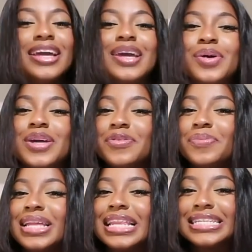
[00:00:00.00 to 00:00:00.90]
you know,
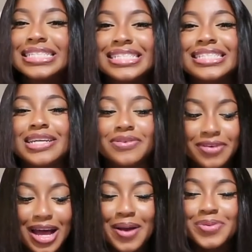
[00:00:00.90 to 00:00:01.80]
giving me lesson teacher
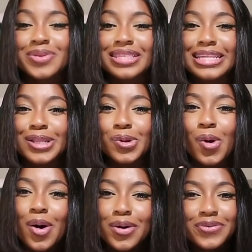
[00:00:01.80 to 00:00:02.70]
vibes with the
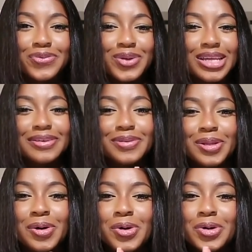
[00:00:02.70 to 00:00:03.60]

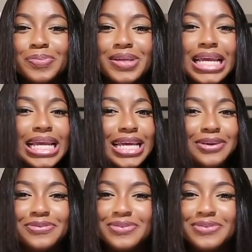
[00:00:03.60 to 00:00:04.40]
long pinky